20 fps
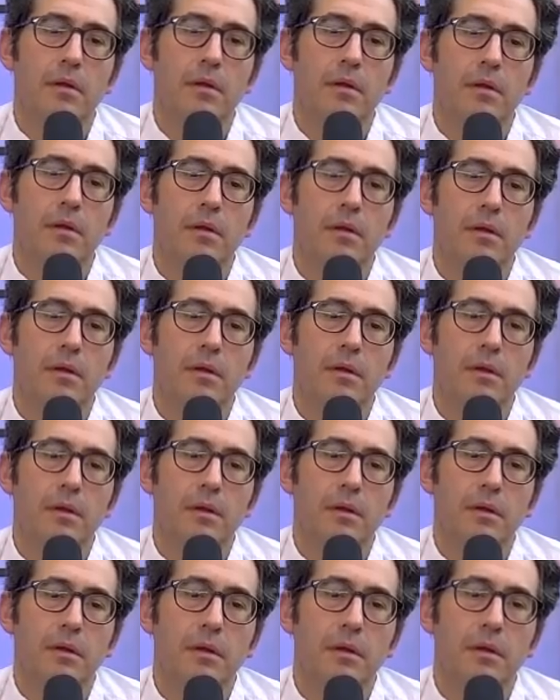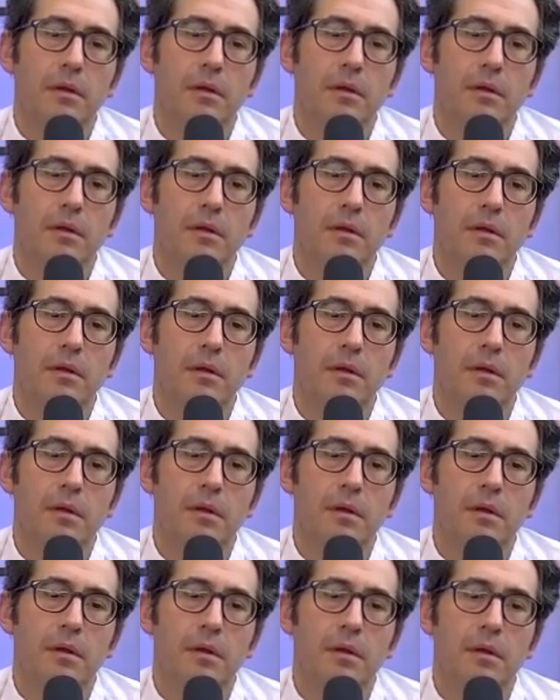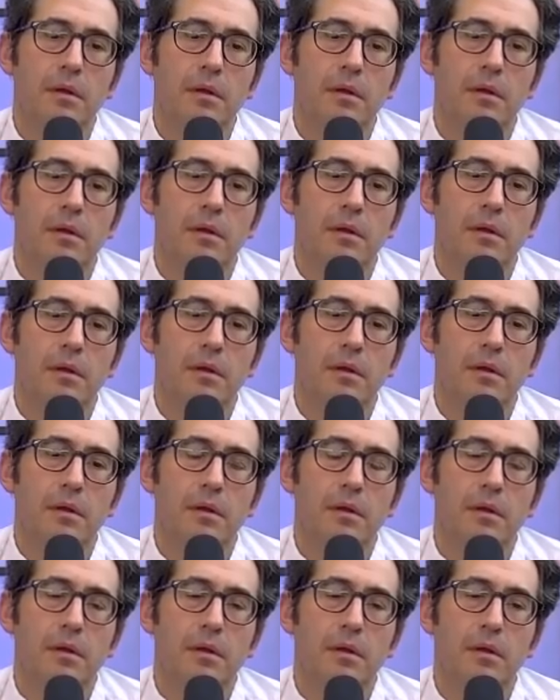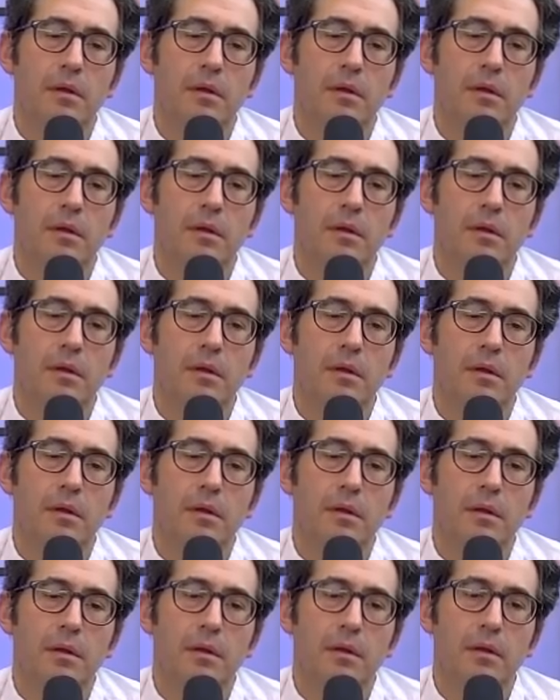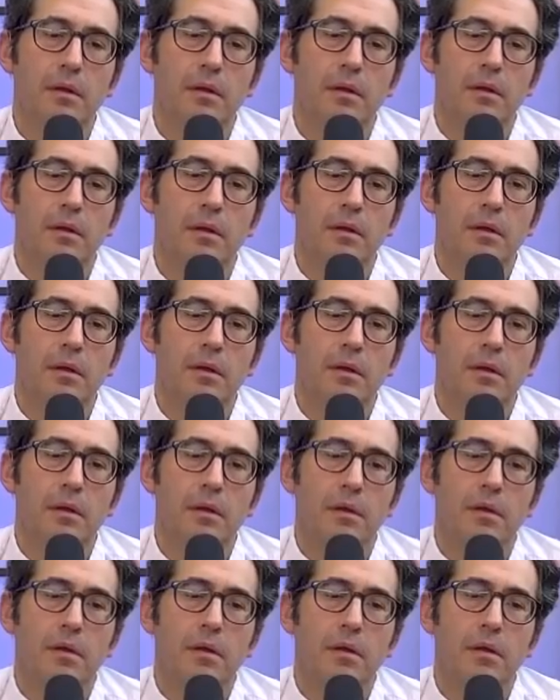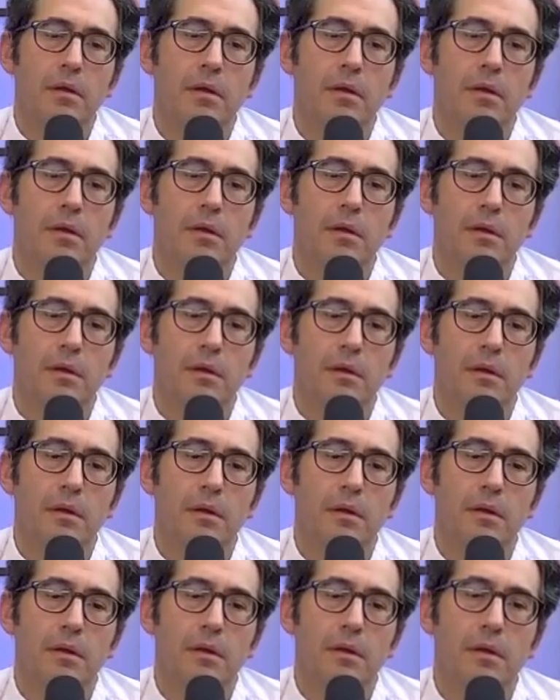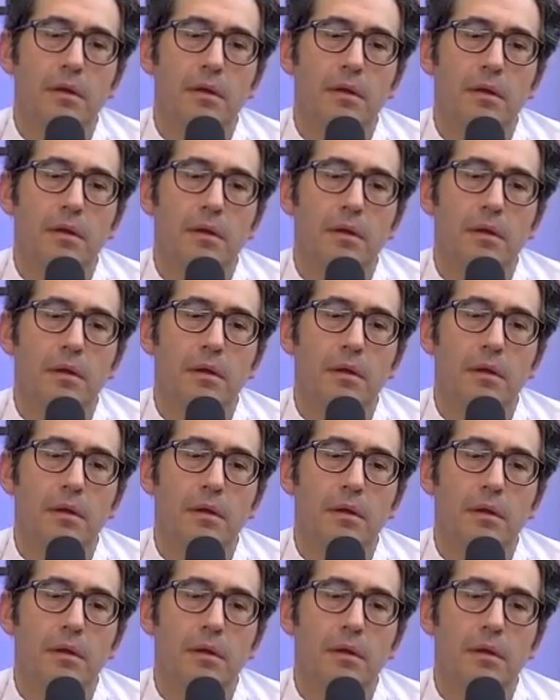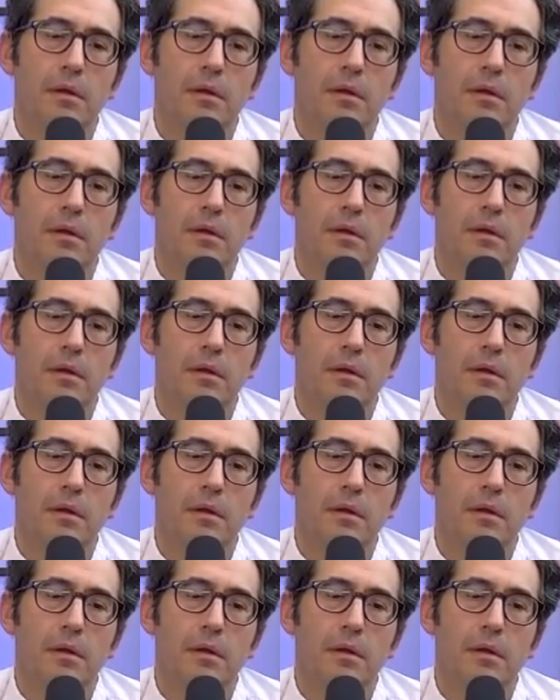No words are spoken by the person on screen.